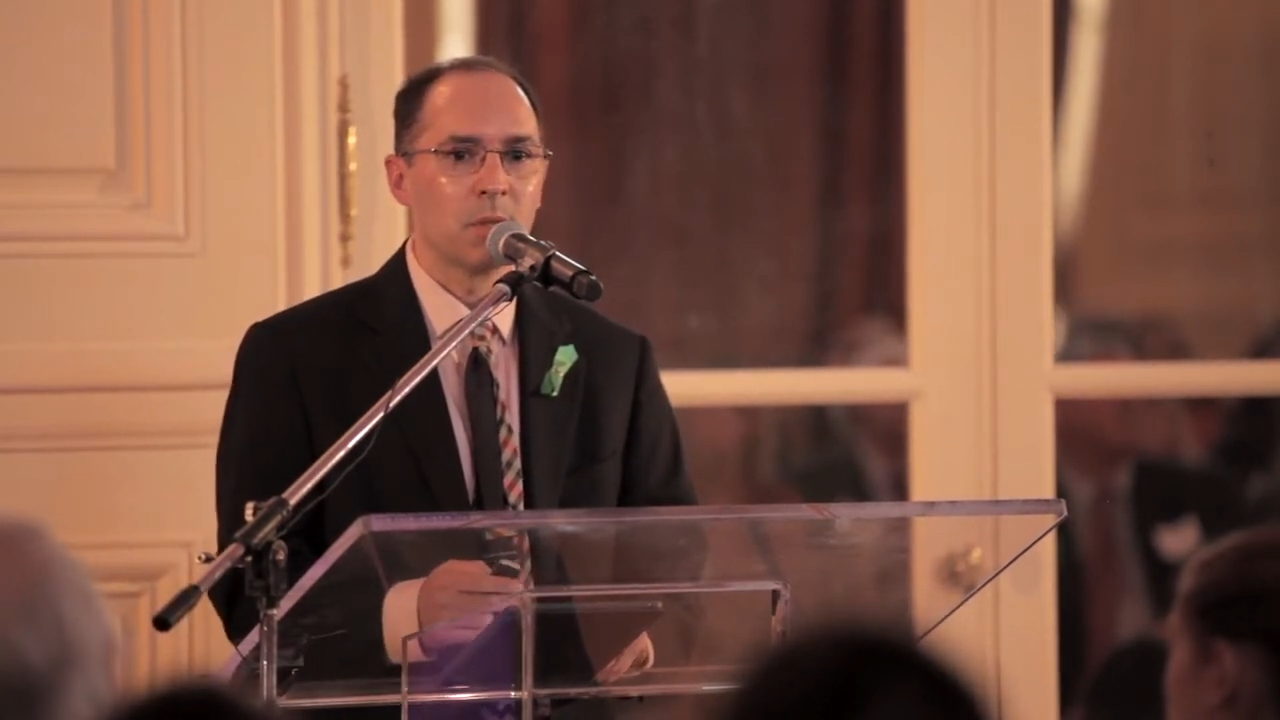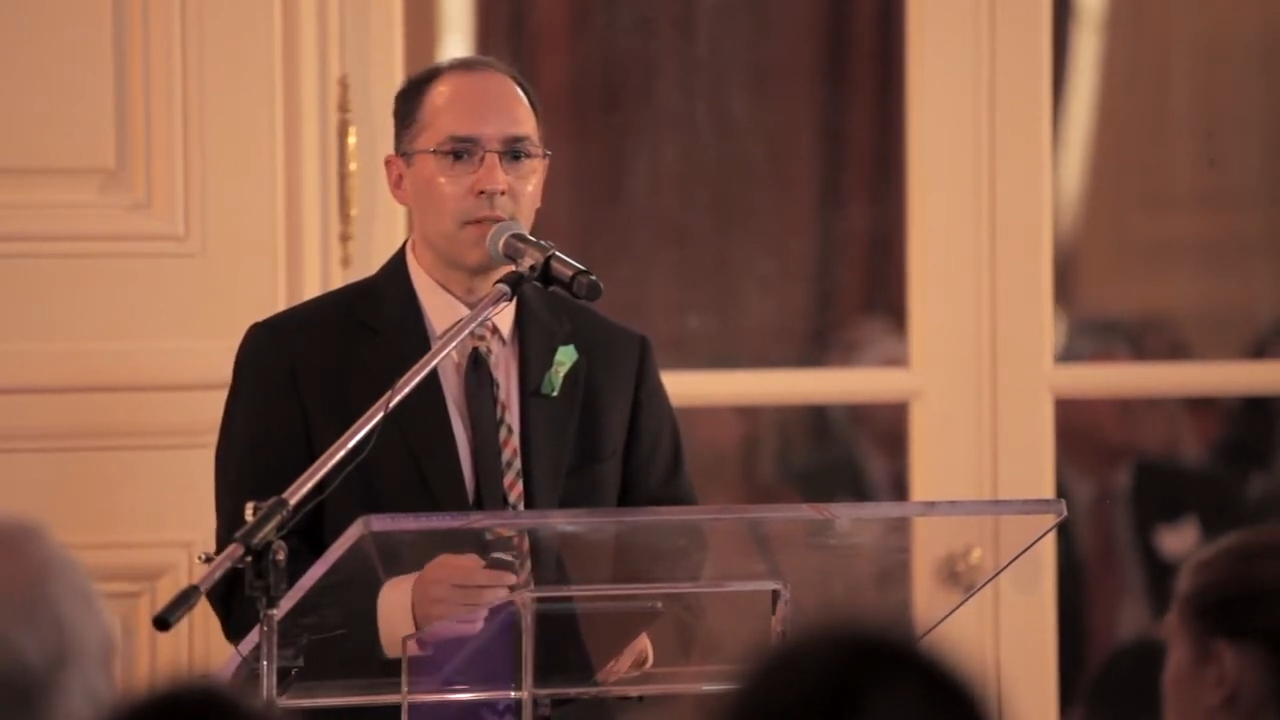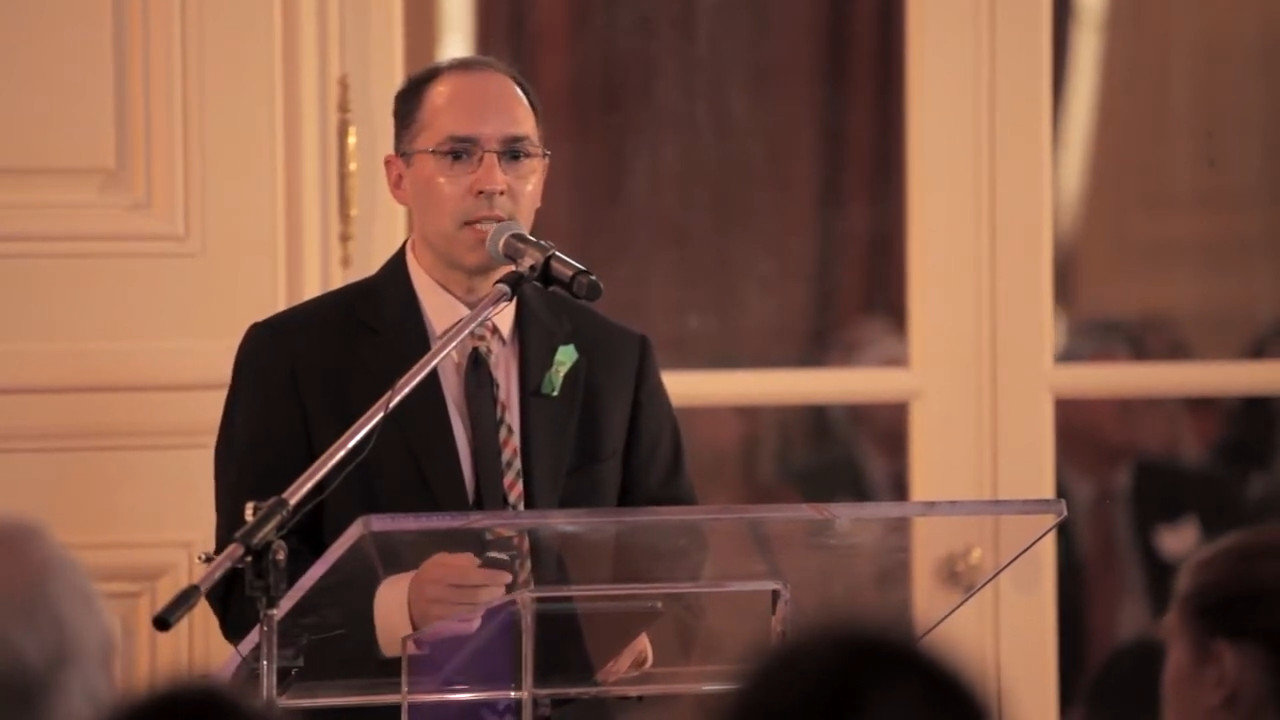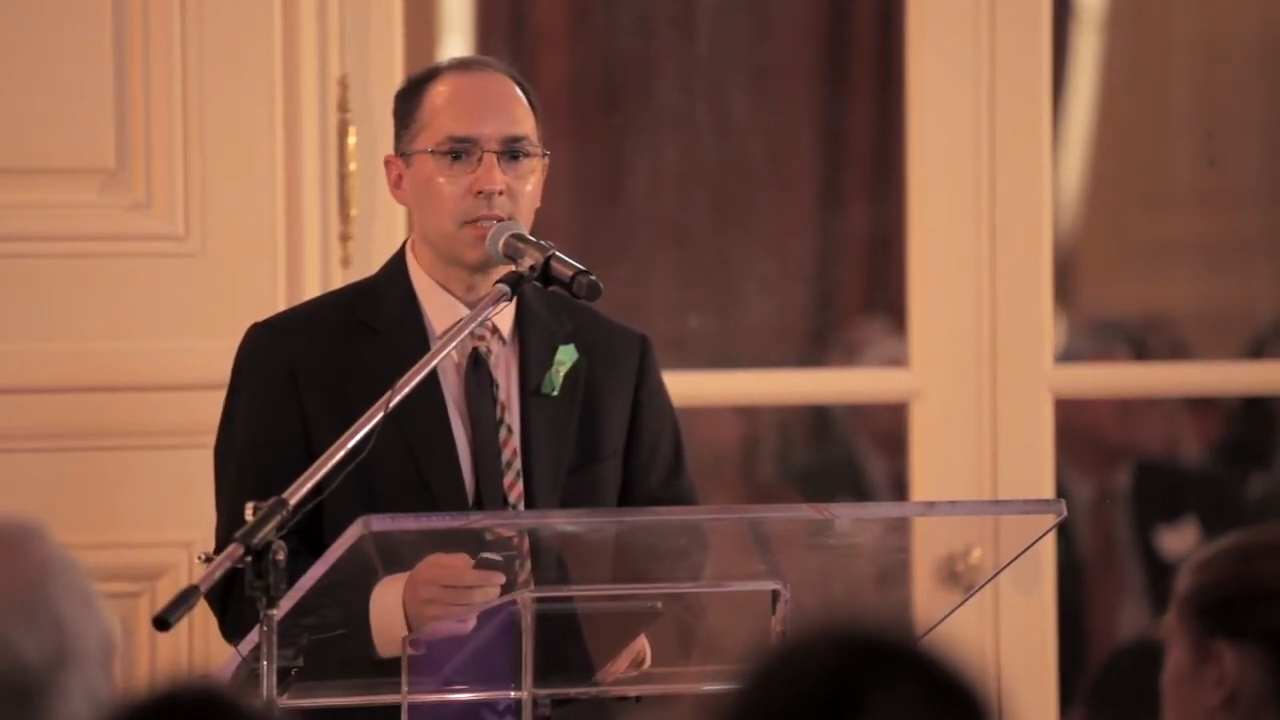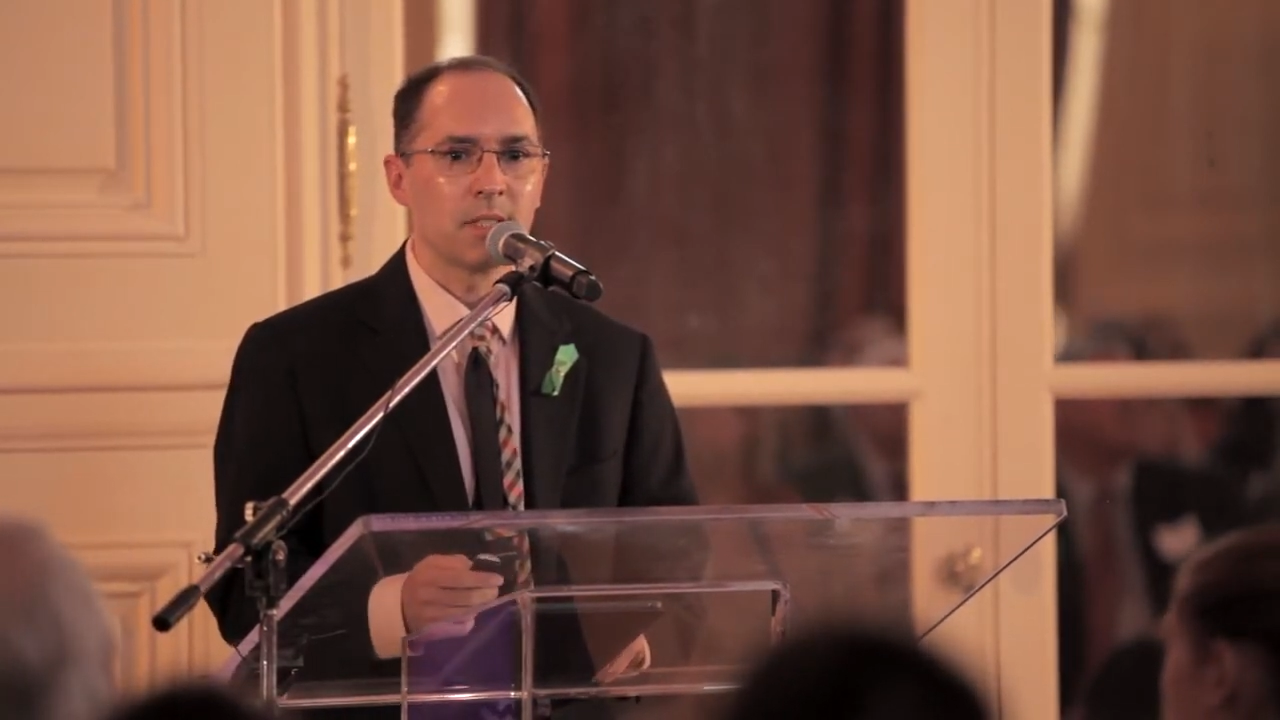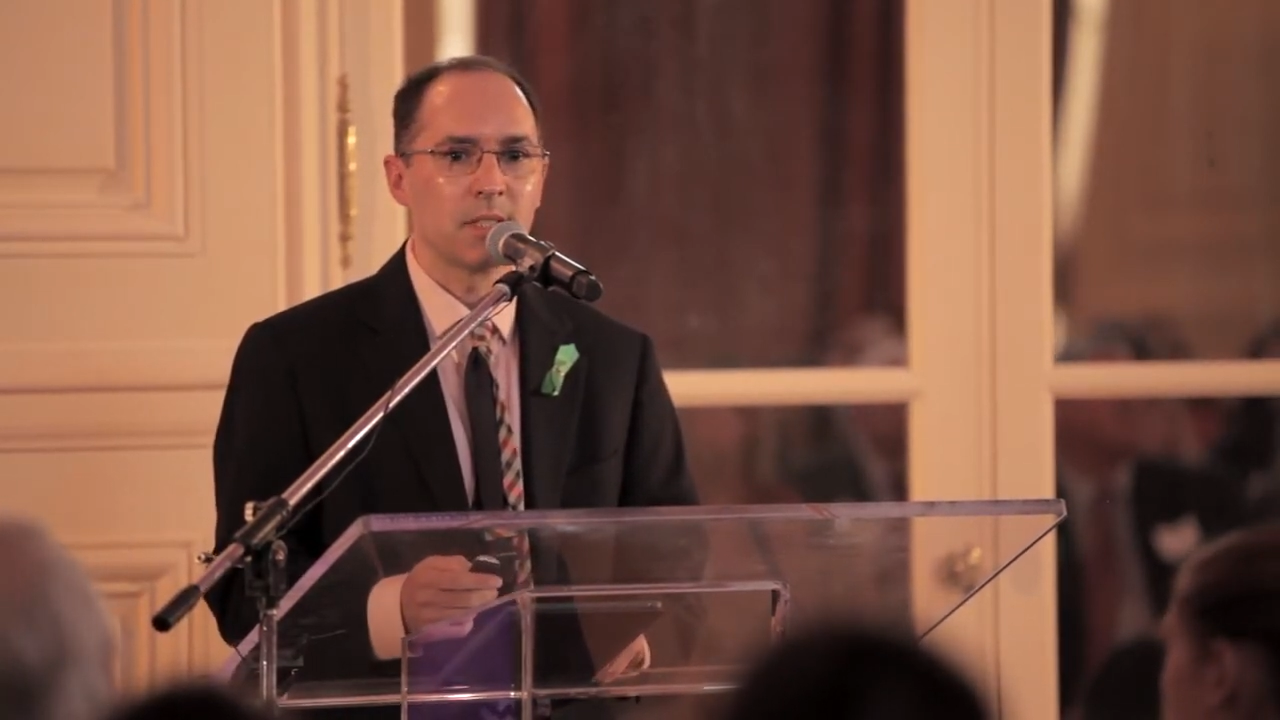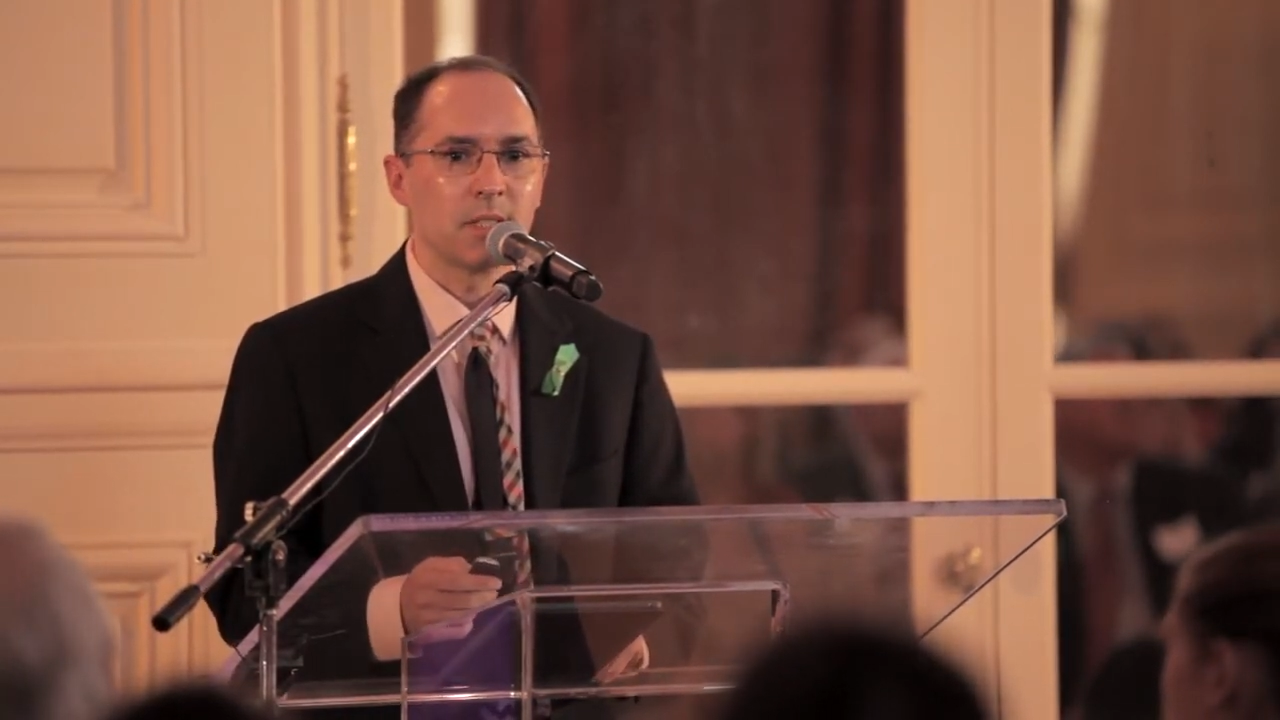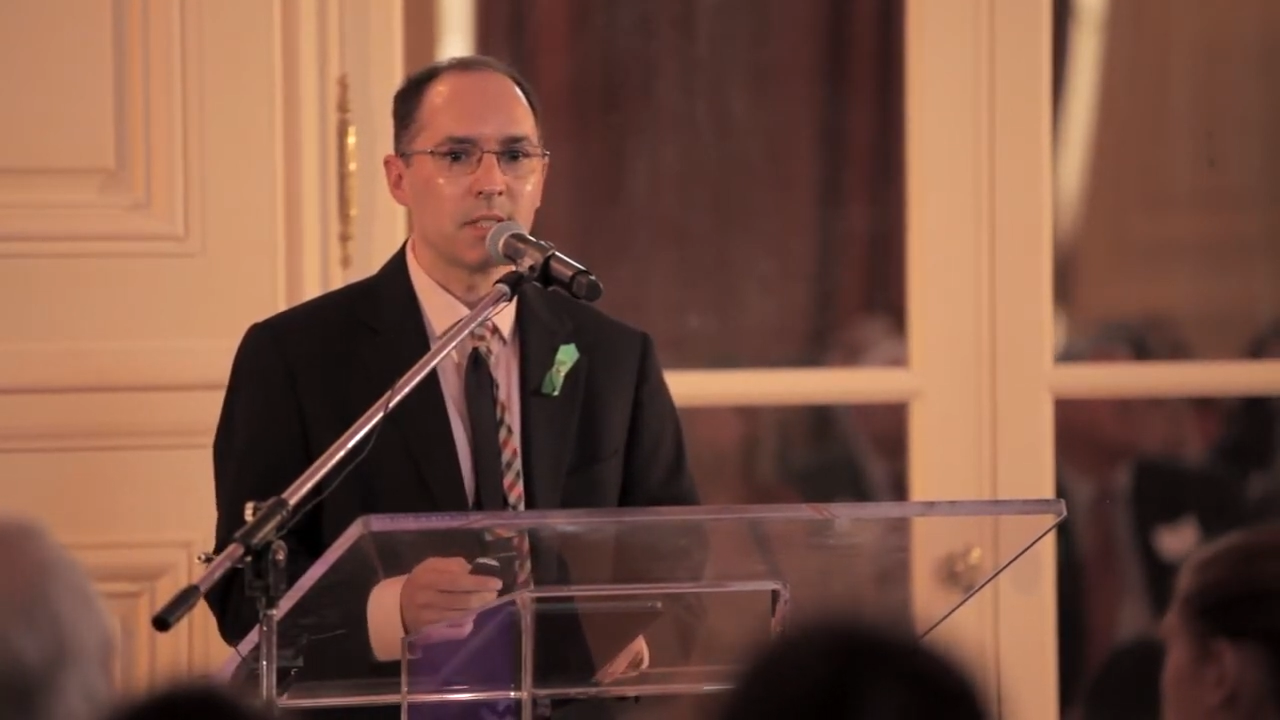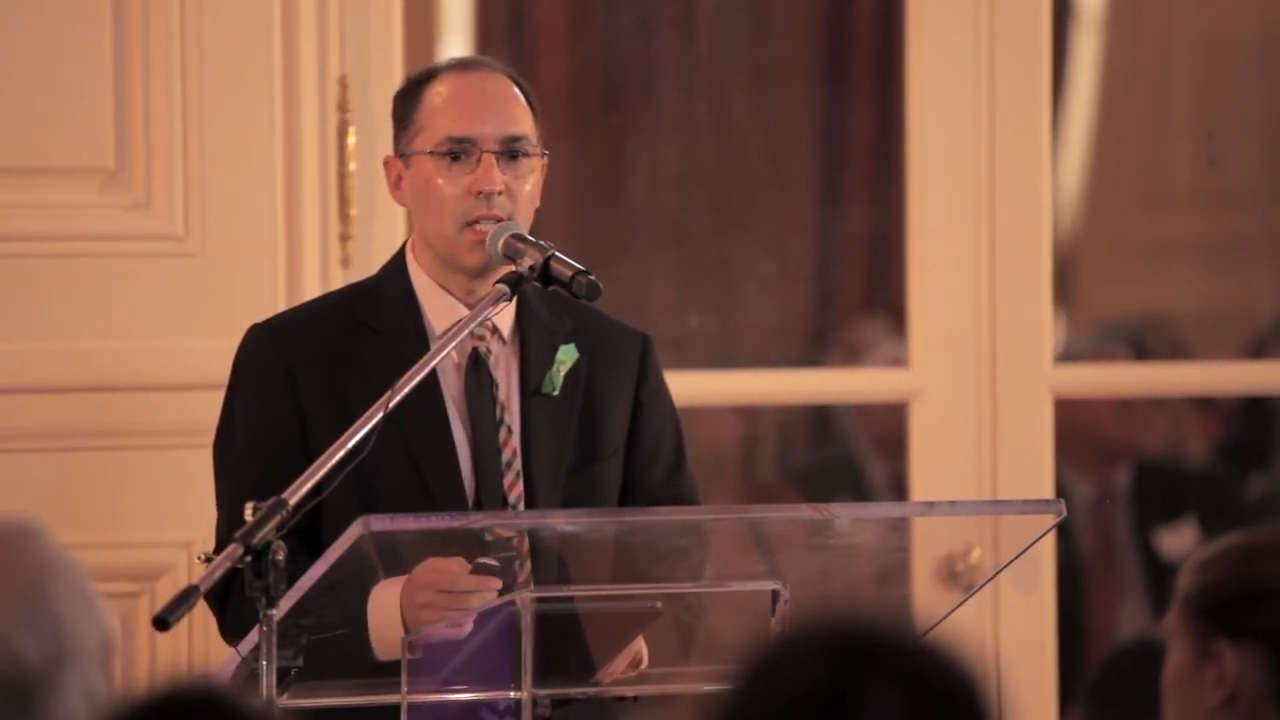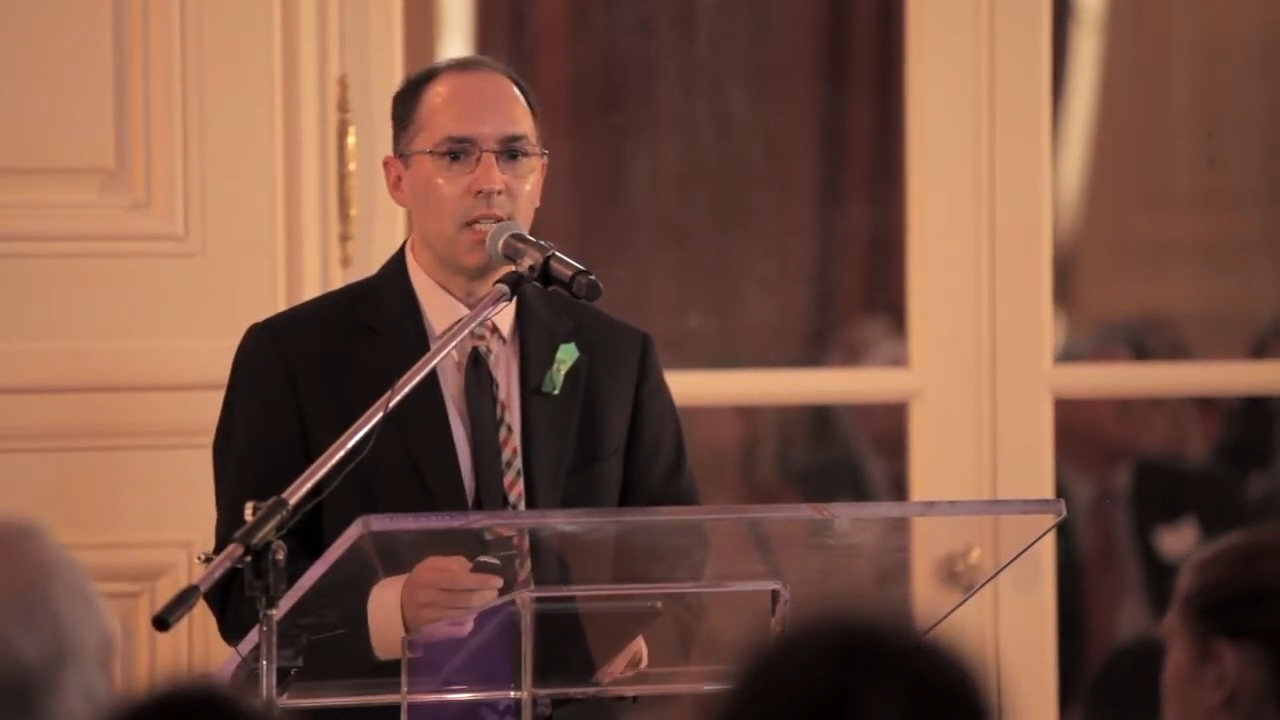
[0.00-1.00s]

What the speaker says: devices,